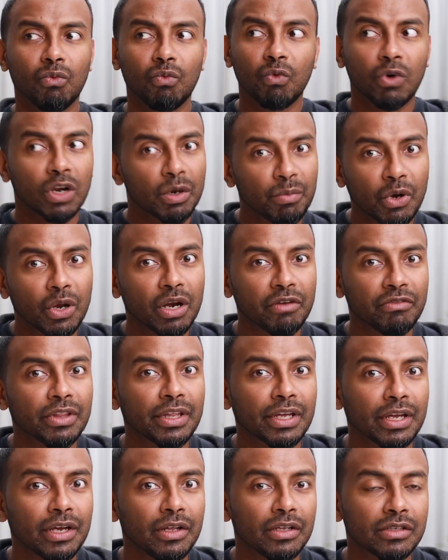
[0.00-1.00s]
What about
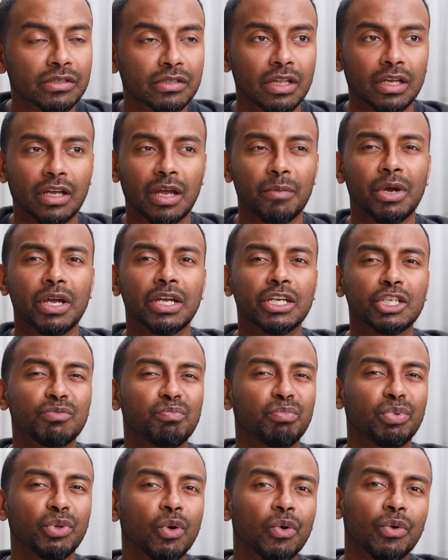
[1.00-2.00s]
everything else? Like, am I
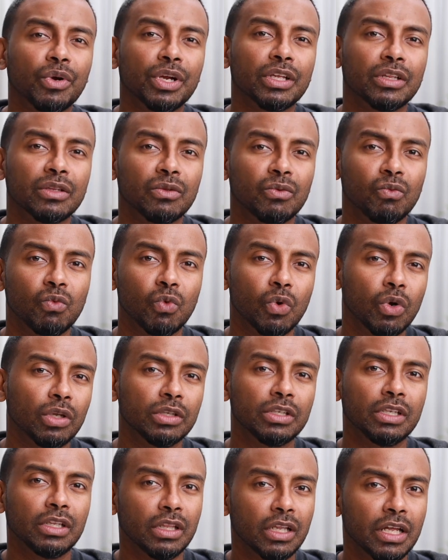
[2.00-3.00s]
exploring
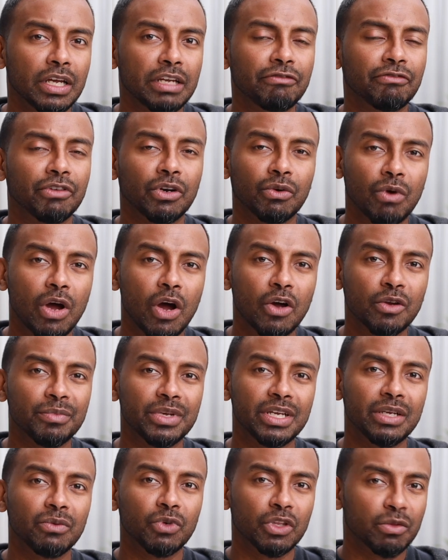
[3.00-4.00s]
world and life around
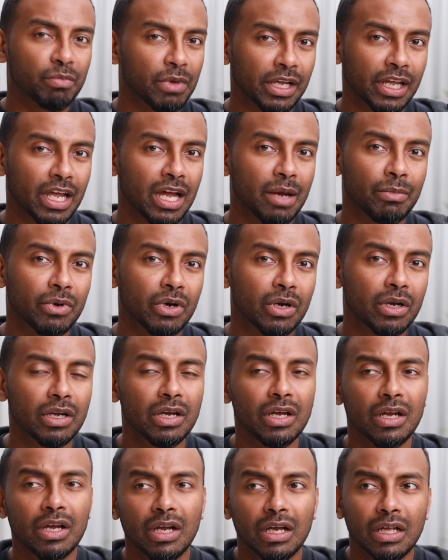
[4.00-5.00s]
me with my camera?
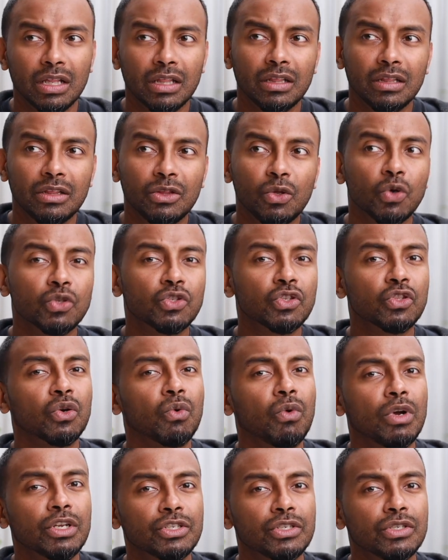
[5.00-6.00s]
Those are the
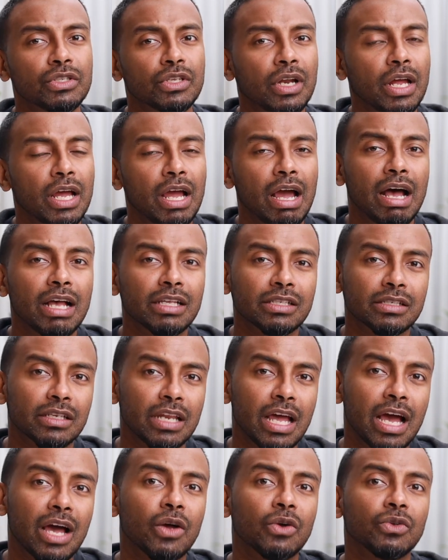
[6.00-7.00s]
questions that I ask
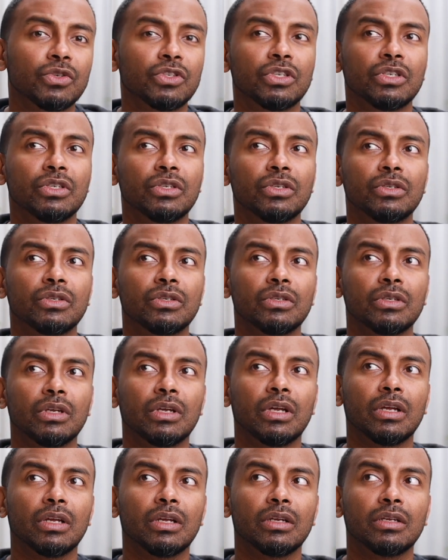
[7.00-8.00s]
now to
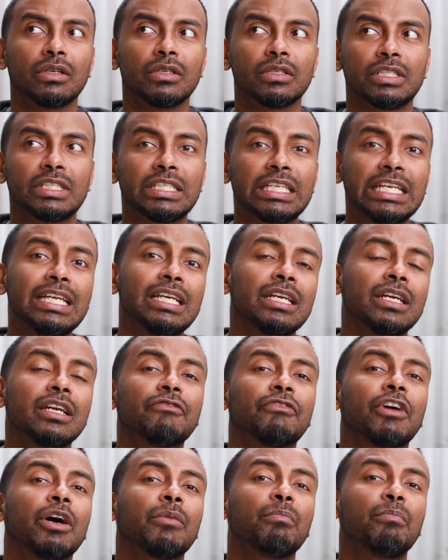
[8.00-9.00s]
see
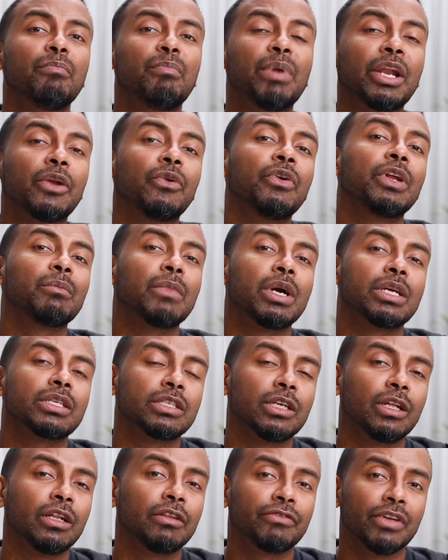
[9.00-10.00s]
if I'm bettering
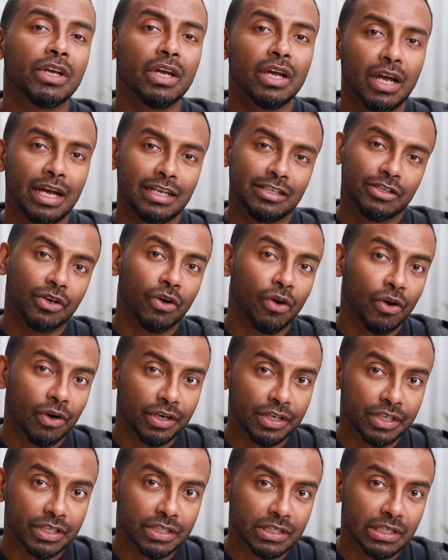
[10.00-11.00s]
myself as an
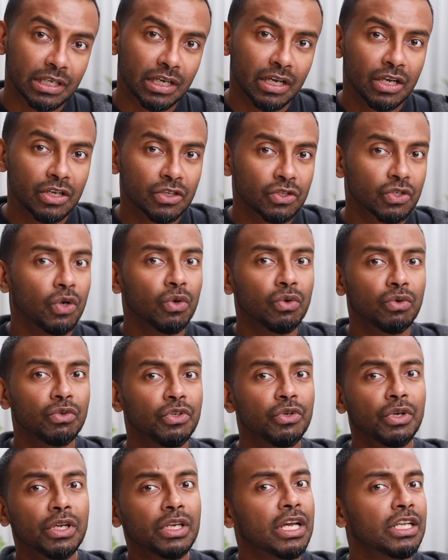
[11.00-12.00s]
artist. So
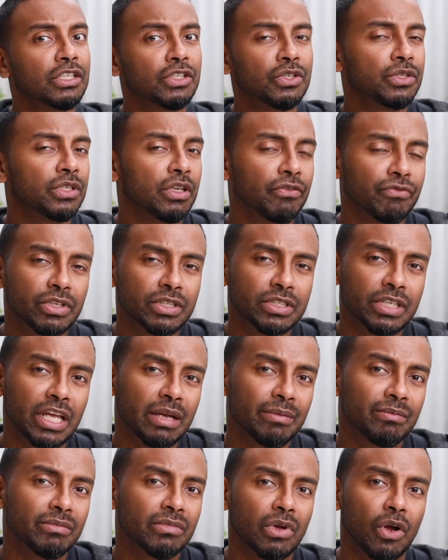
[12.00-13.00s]
you can ask yourself the
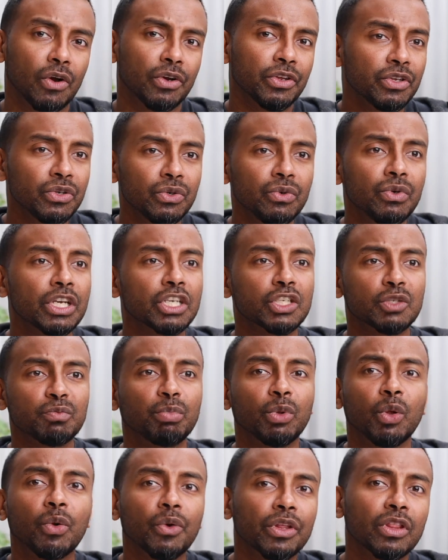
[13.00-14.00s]
same. Are you
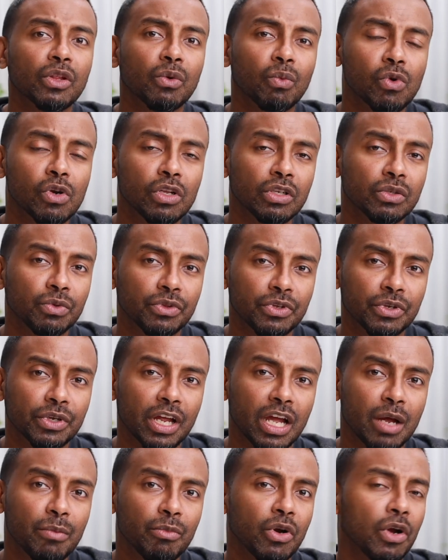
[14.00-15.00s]
exploring the world with your
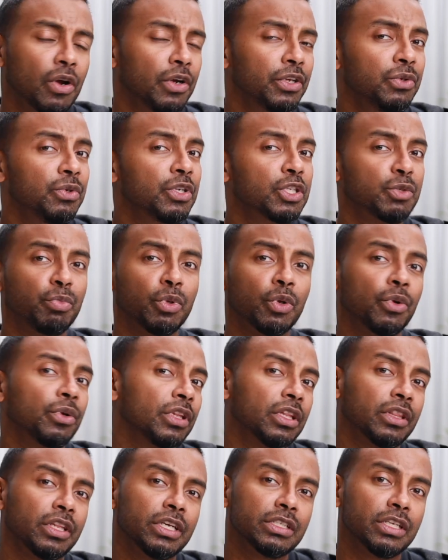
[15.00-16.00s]
camera? Are you
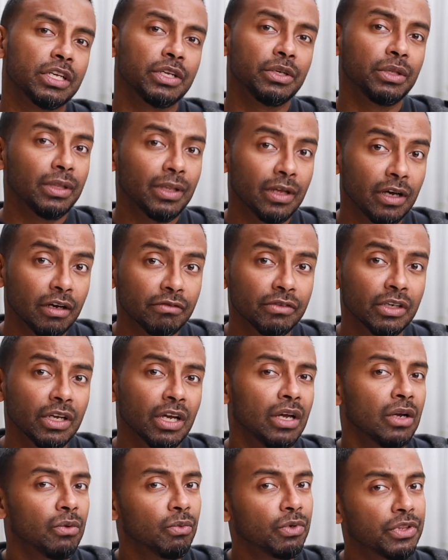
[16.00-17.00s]
exploring the things that you love
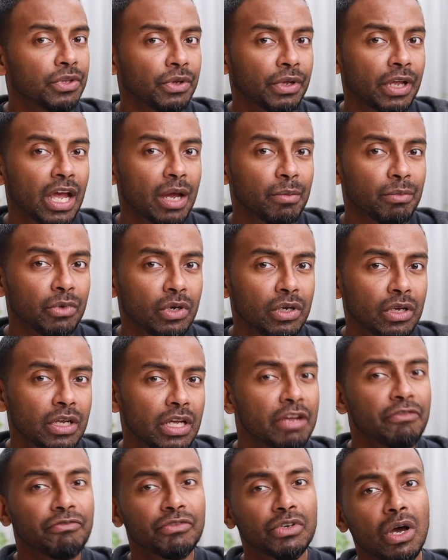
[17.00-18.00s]
with your camera?
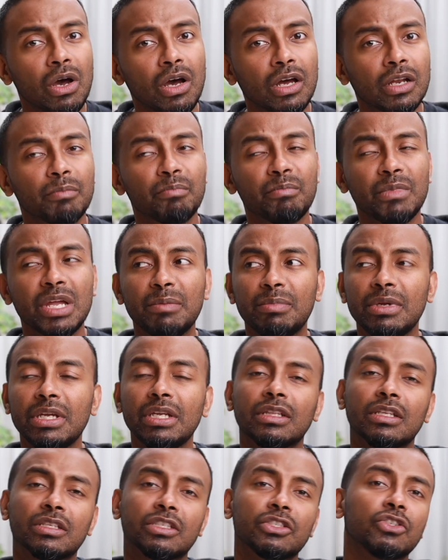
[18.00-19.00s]
If not,
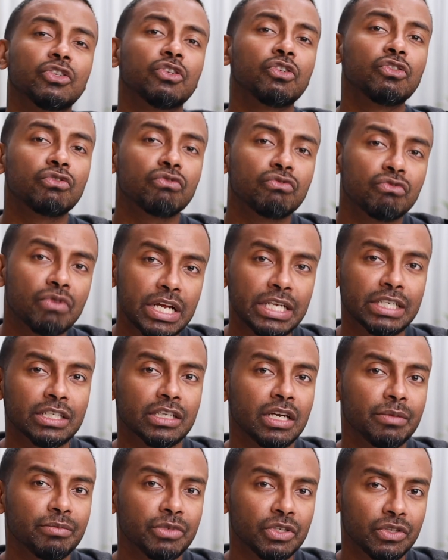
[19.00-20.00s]
maybe this is a great
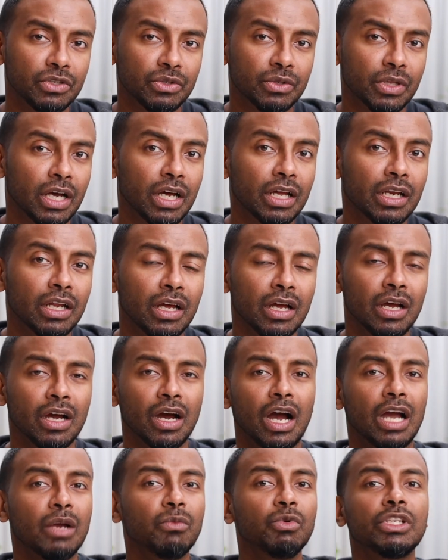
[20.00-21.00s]
time to do that.
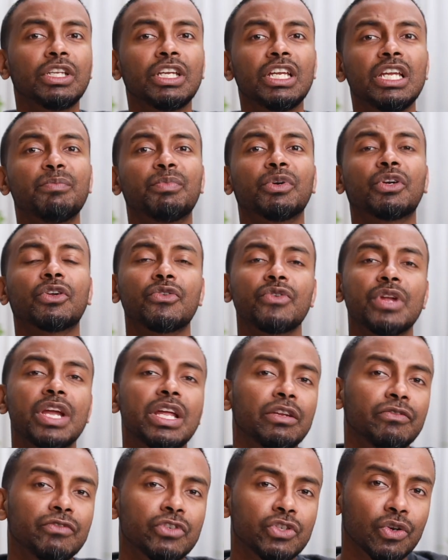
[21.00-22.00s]
I would keep a
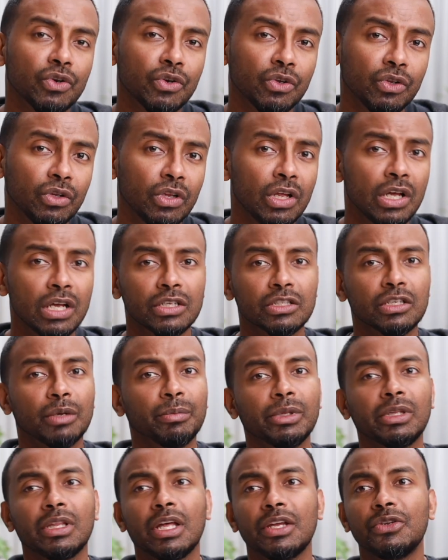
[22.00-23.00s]
creative journal,
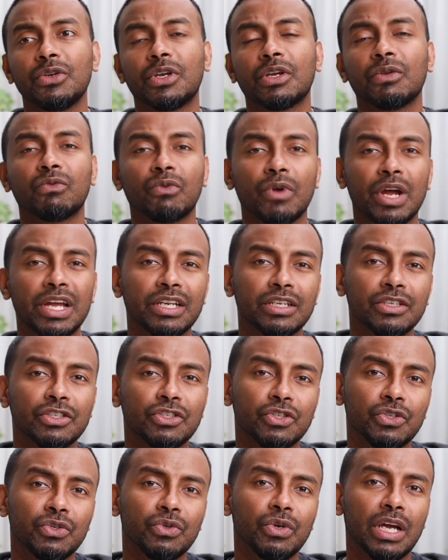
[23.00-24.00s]
something that you can write
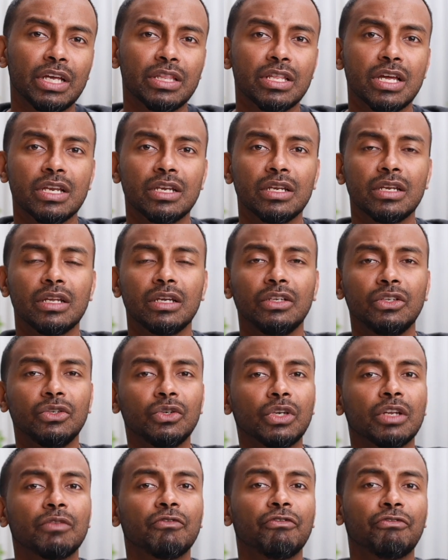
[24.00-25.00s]
into, and then
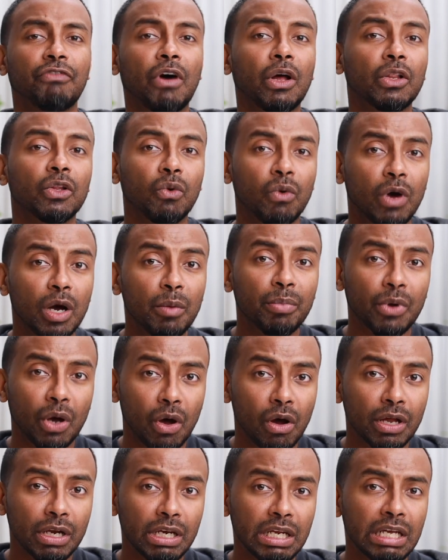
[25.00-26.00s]
you can follow up
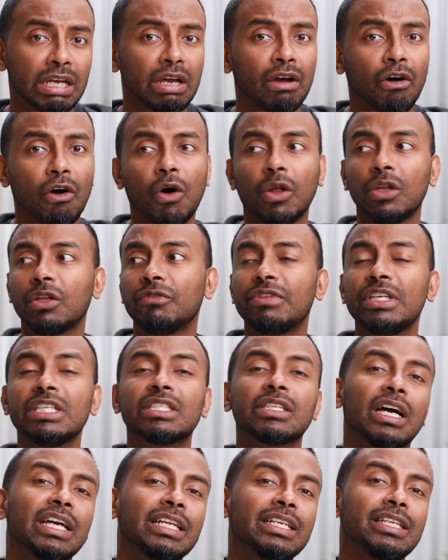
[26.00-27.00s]
on all of
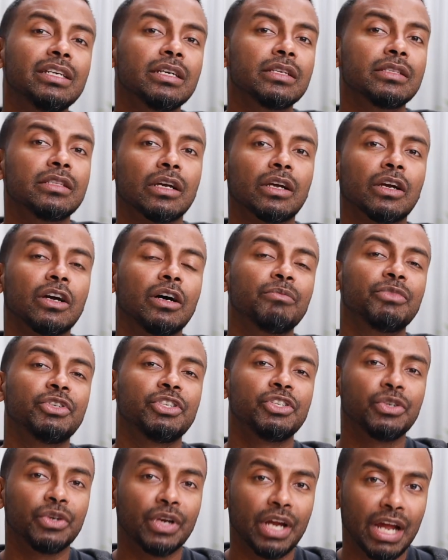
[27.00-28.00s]
these ideas that come
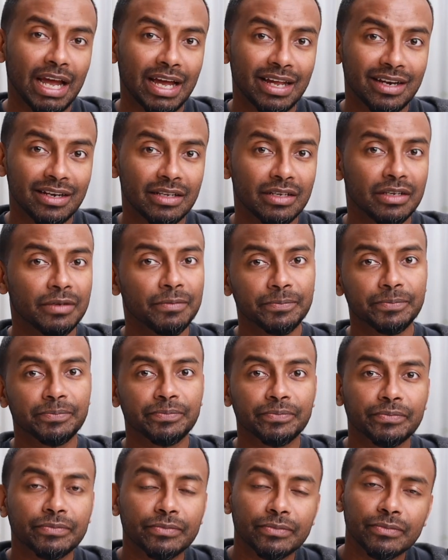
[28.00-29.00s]
to your head.
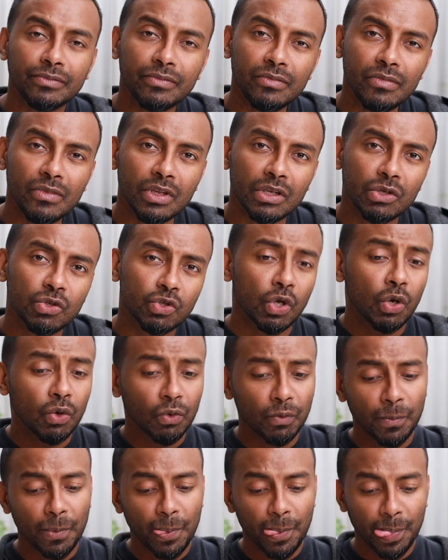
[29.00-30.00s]

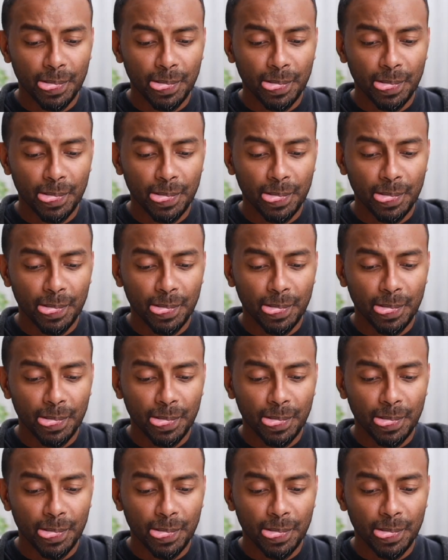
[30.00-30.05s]
So